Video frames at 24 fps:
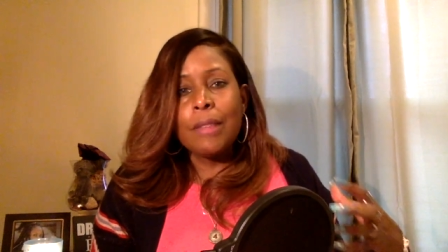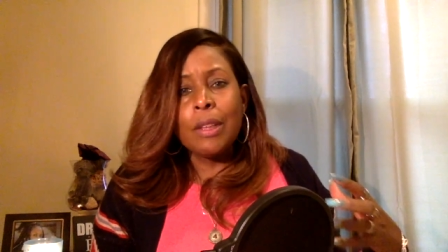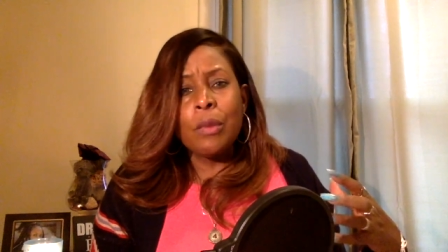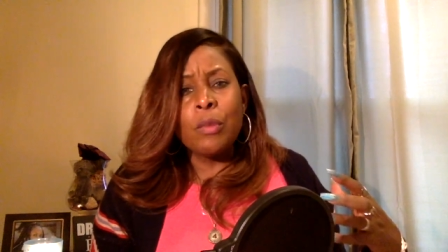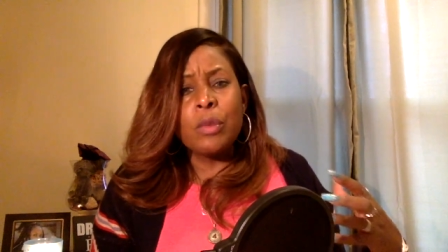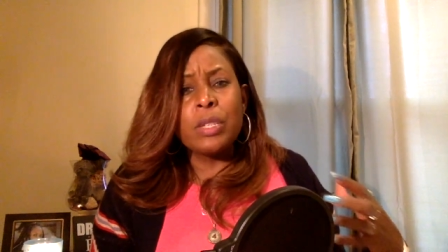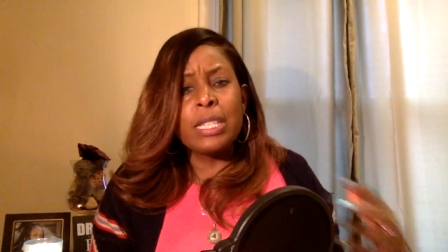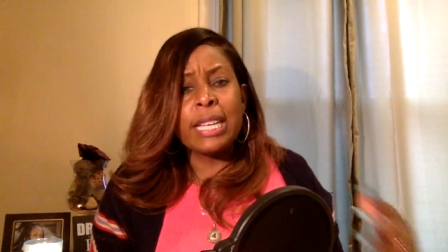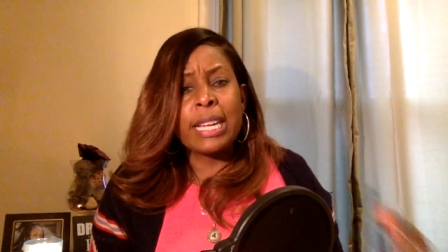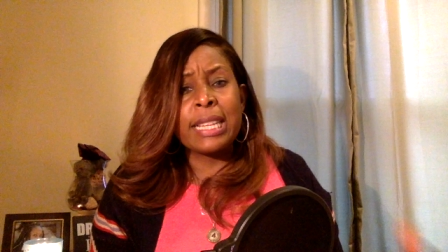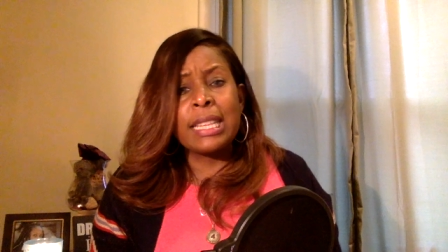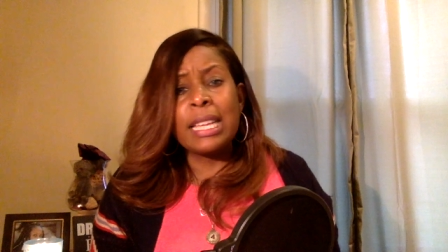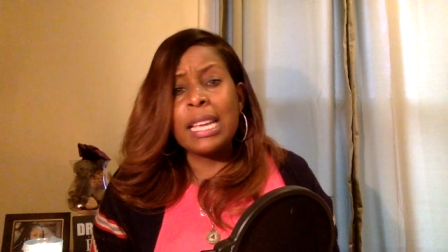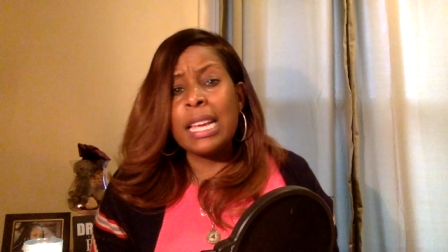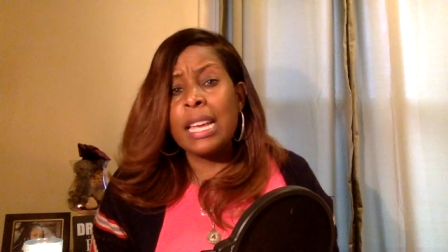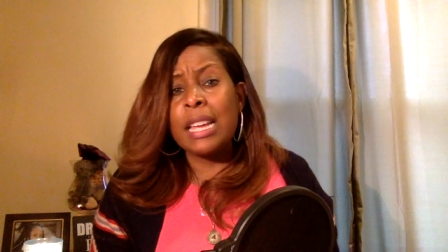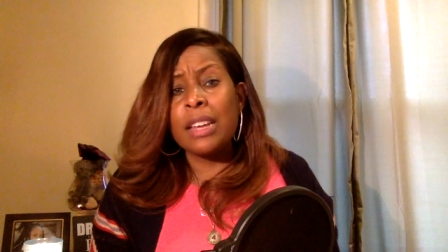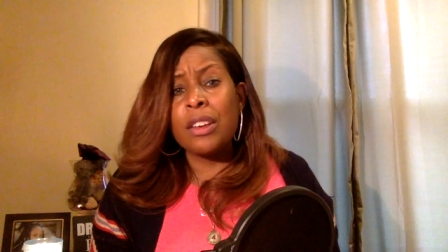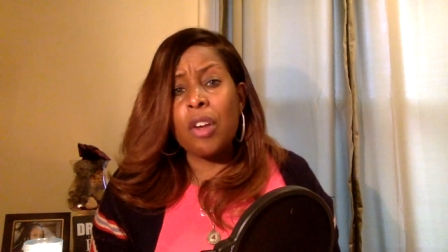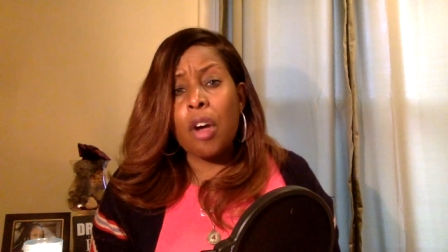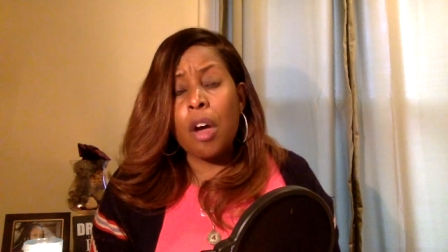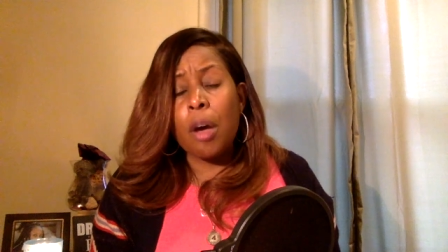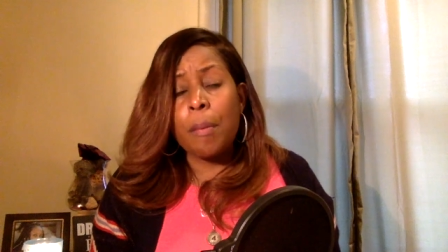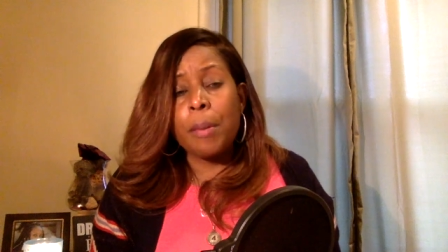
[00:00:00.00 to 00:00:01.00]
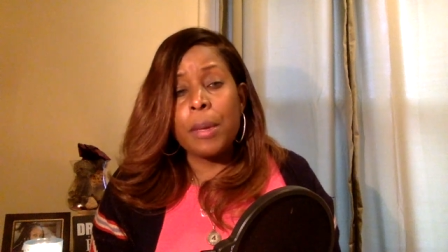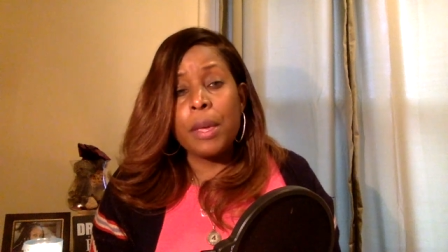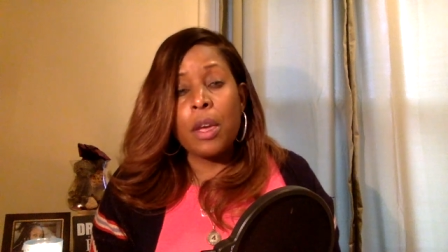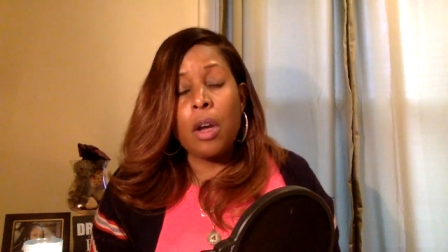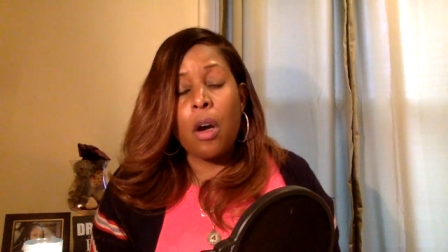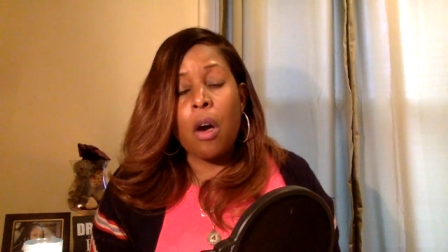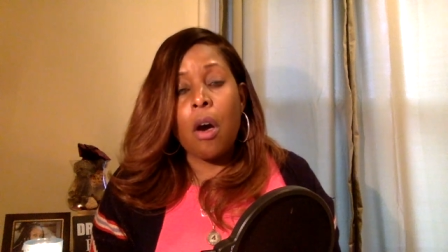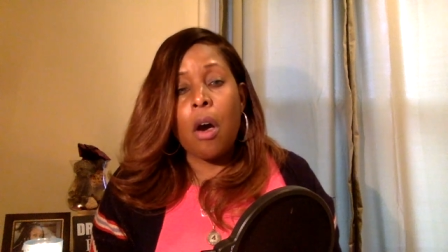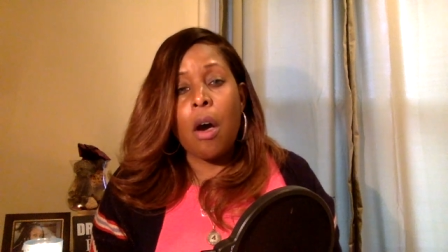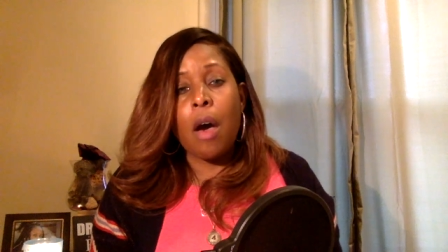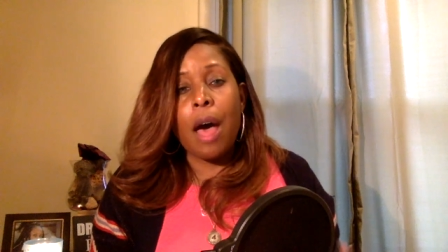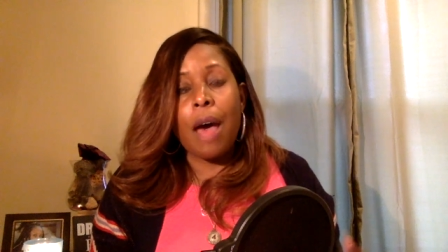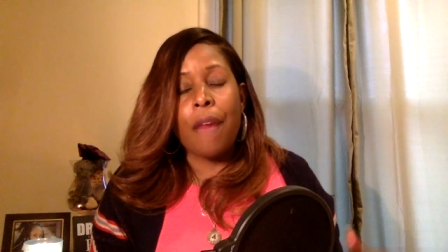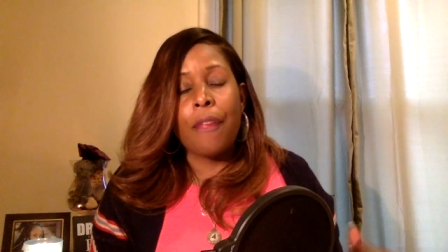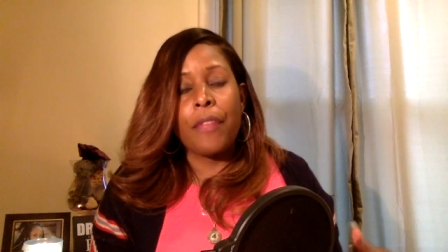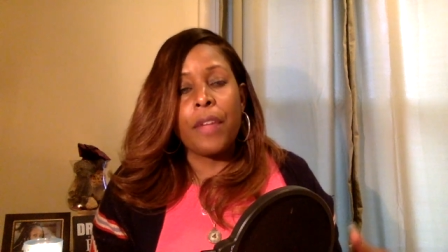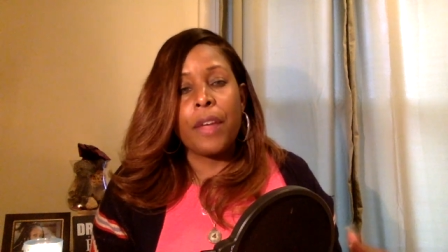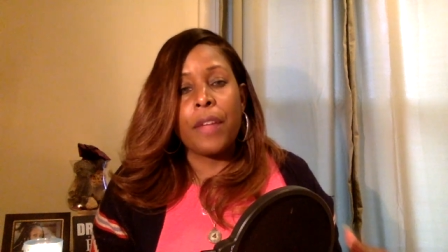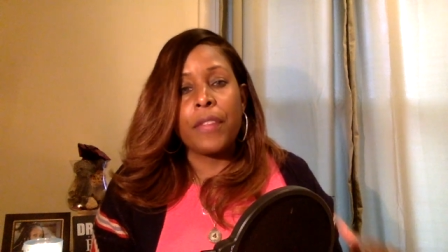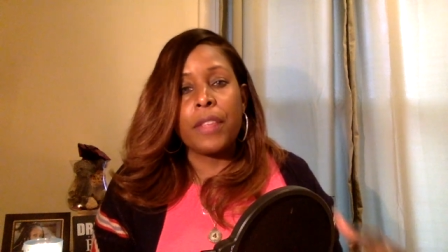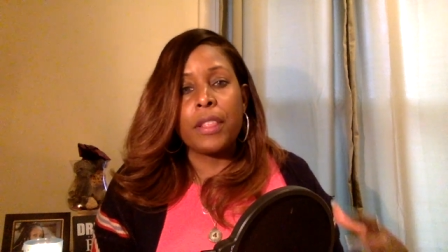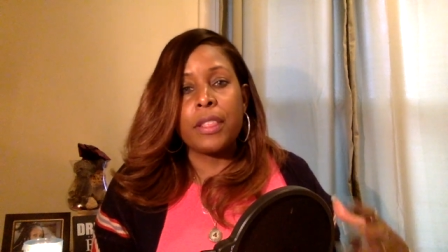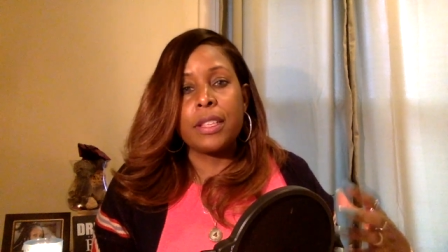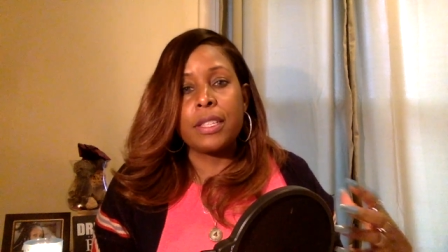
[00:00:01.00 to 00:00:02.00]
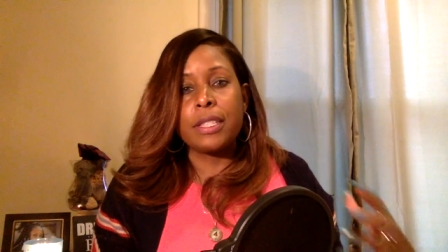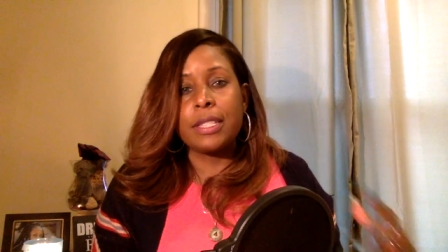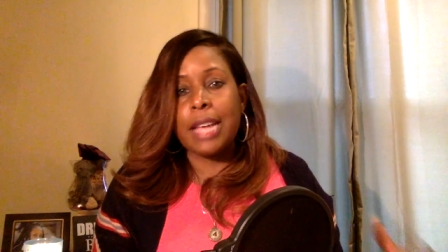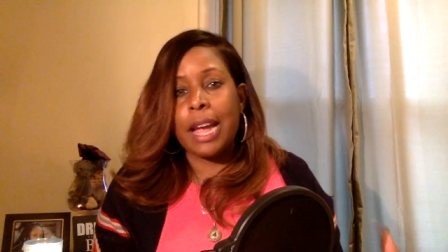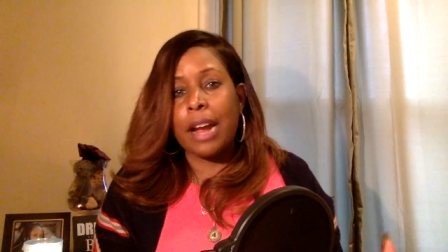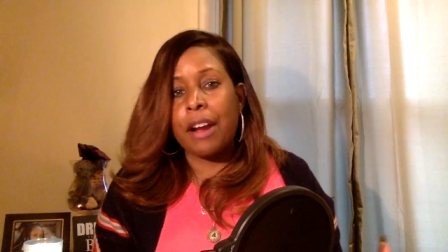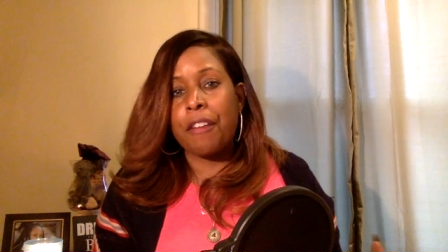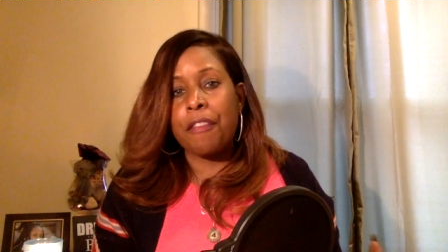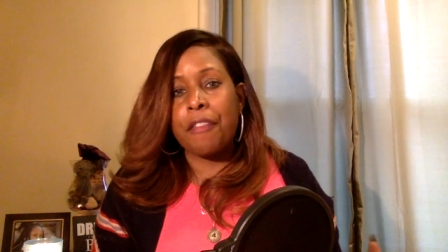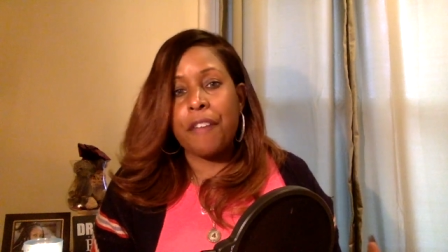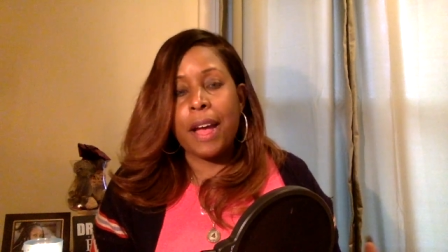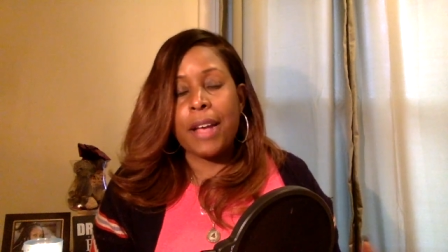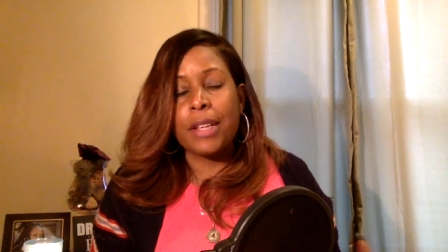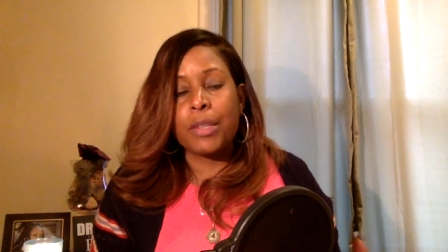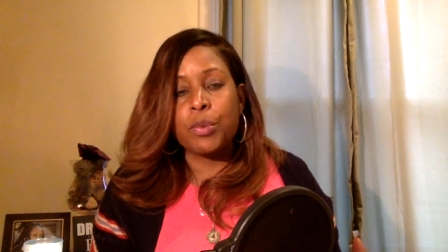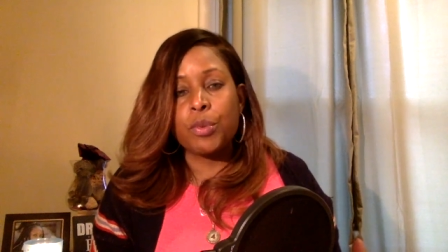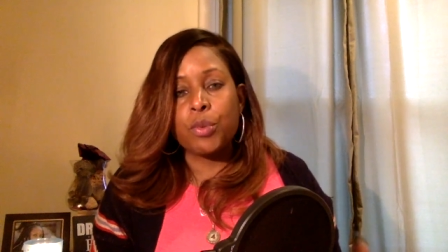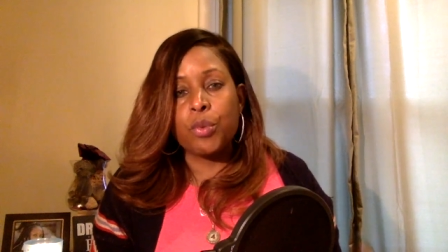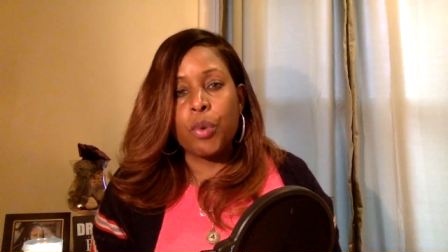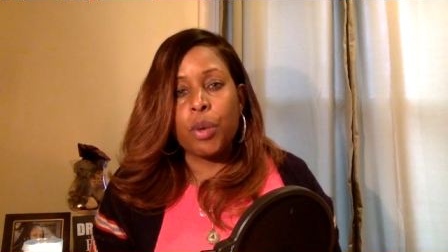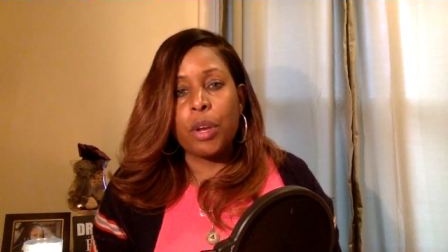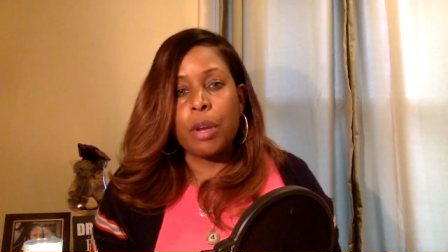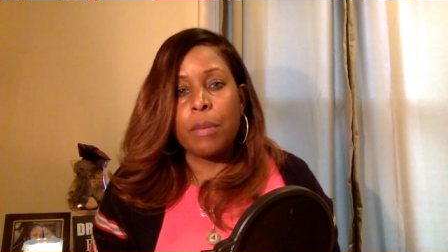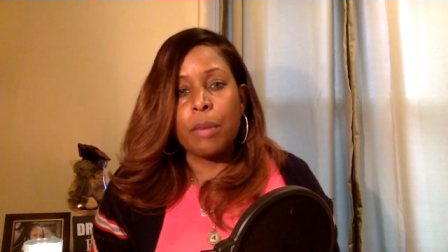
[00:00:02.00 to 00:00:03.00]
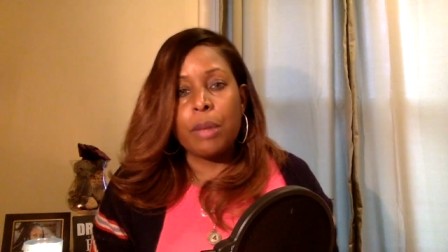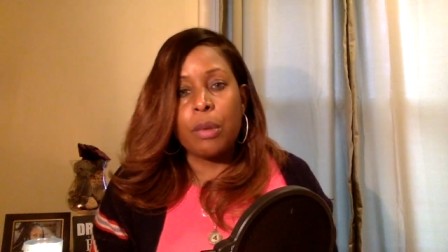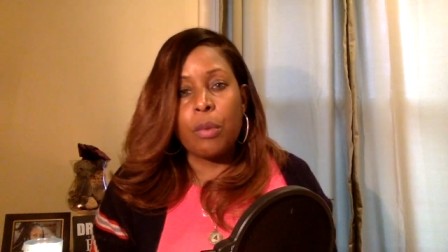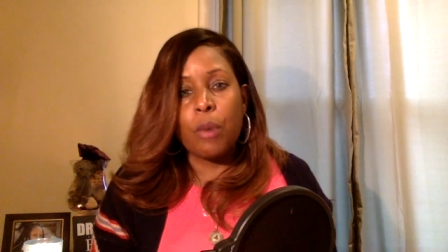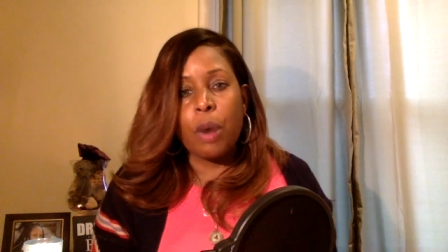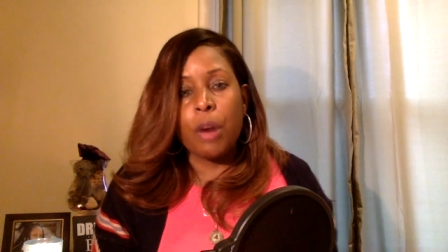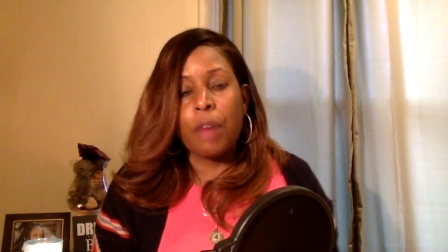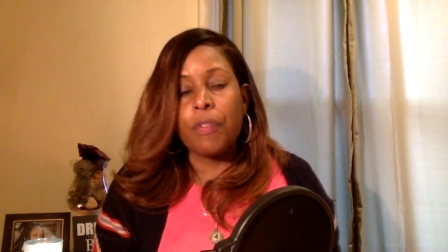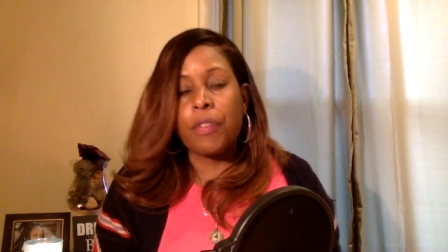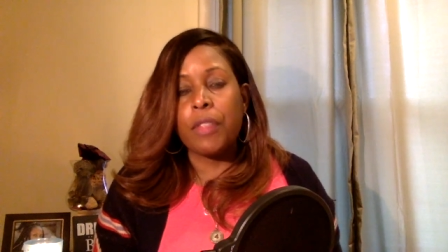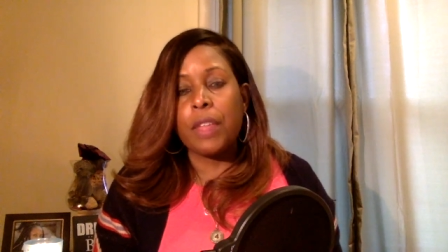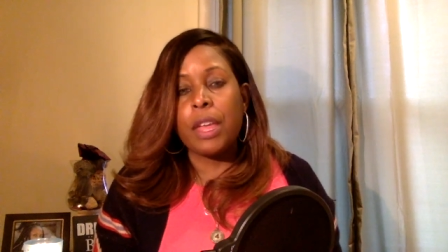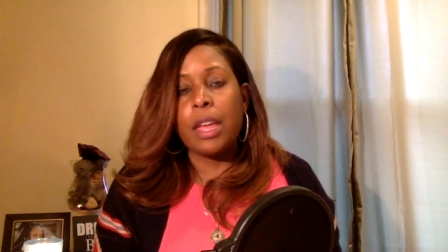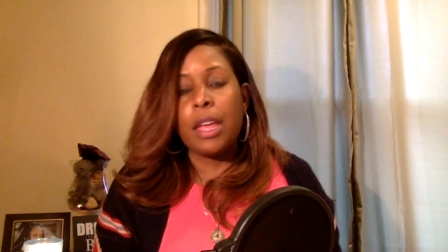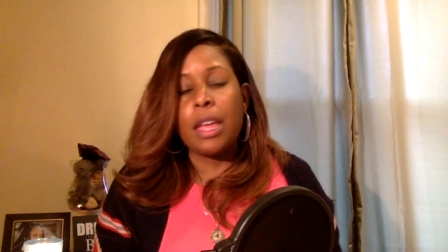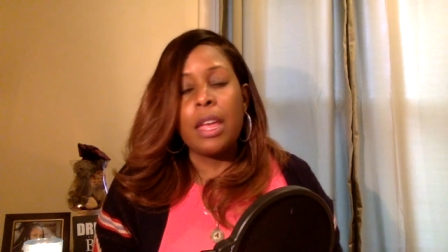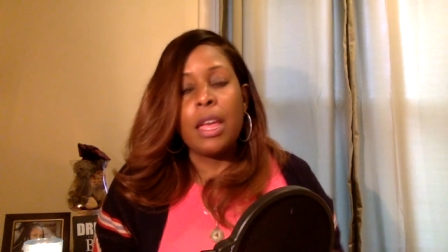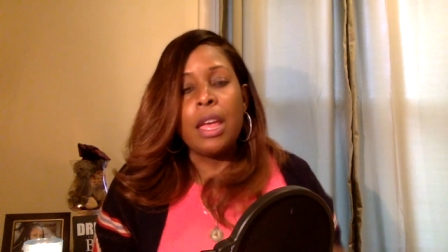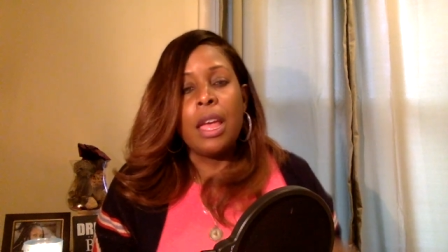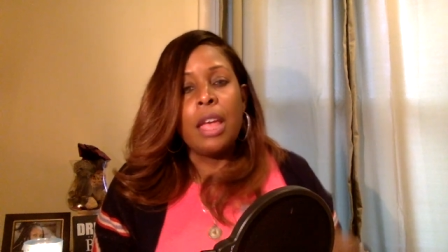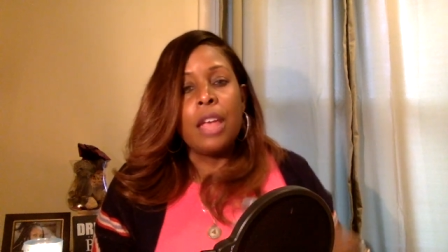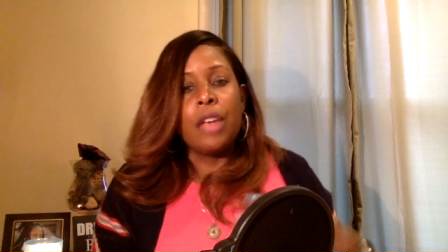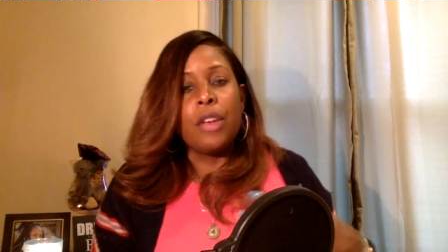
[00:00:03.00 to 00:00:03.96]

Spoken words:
was like the end all be all. I thought that the sacrifice was going to be worth it.